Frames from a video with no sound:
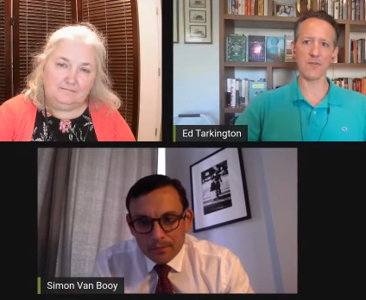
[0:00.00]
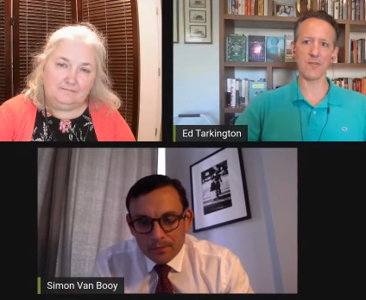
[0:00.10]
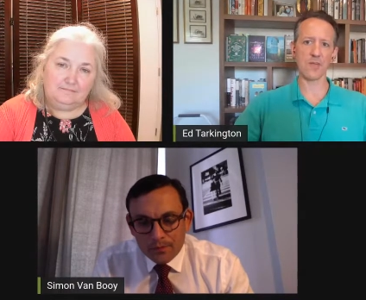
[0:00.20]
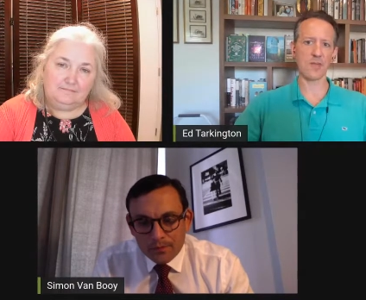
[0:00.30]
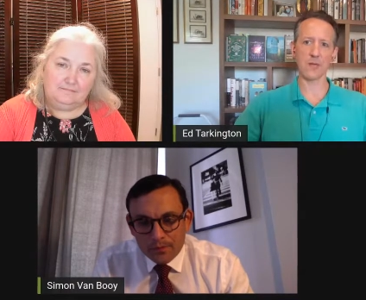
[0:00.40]

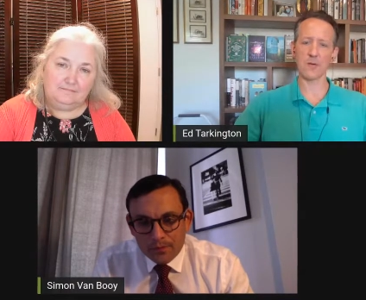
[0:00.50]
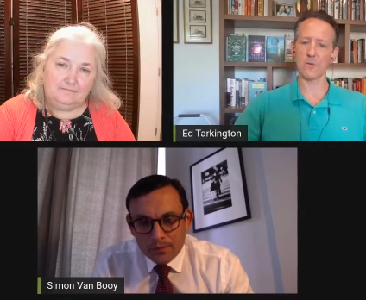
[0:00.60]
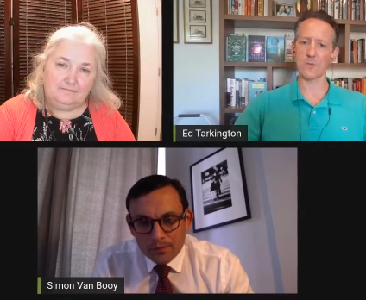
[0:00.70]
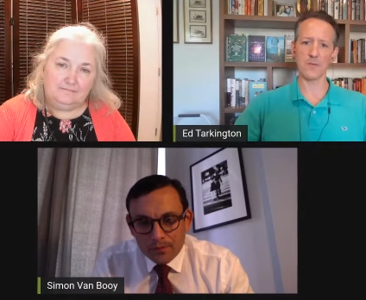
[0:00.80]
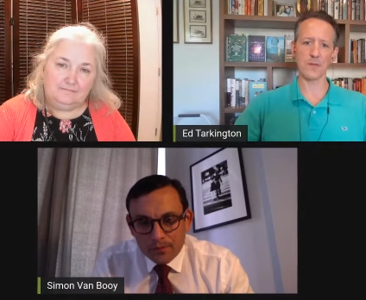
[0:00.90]
Speaker 1: just kind of
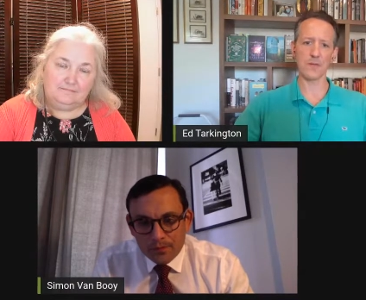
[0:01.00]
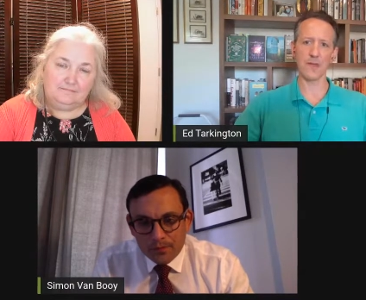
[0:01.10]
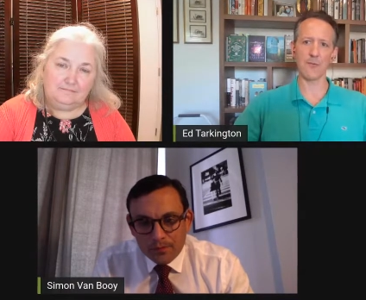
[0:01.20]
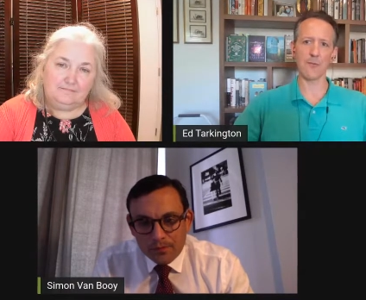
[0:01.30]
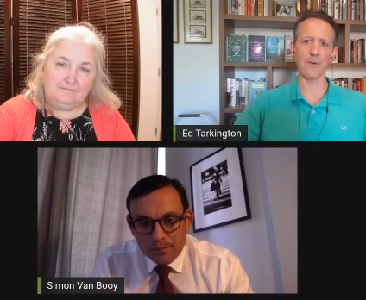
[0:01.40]
go,
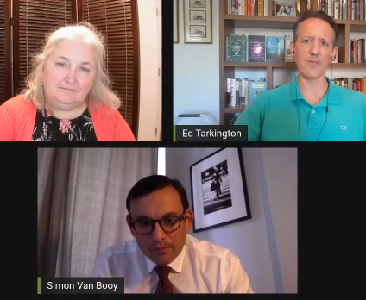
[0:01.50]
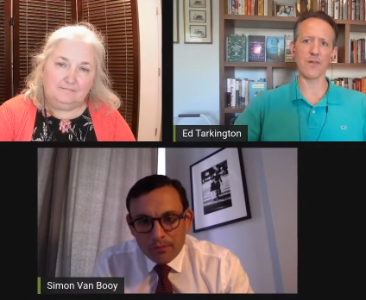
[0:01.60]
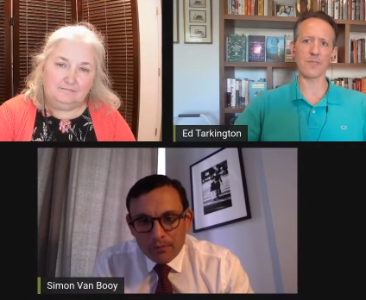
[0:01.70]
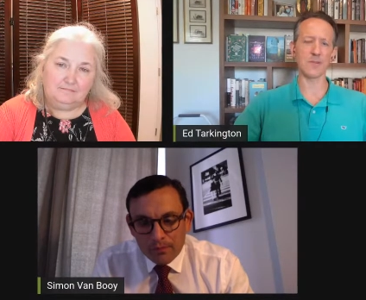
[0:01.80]
and I don't worry that